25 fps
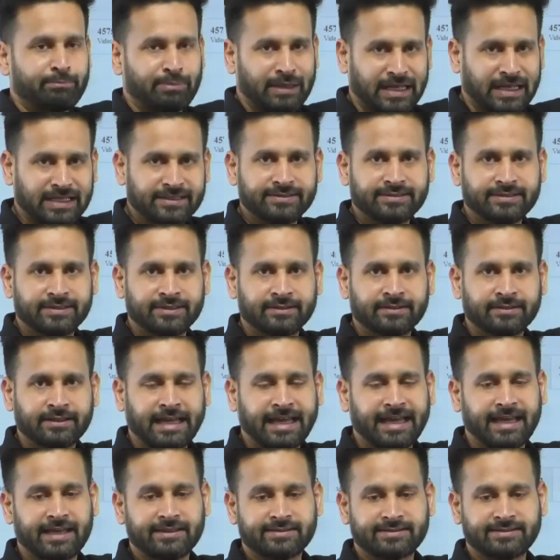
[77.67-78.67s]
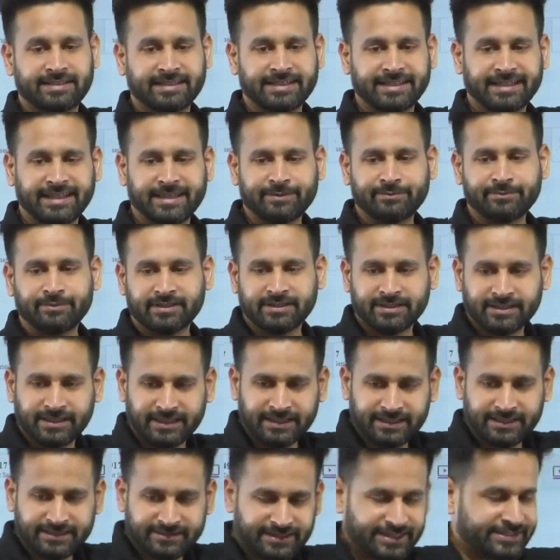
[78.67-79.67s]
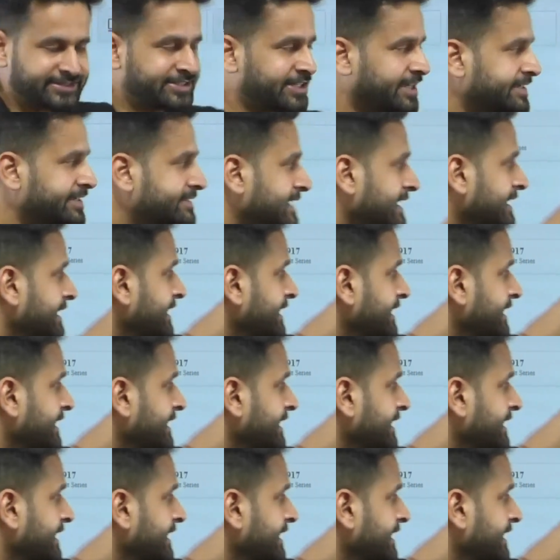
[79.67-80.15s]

Plus, as the name suggests,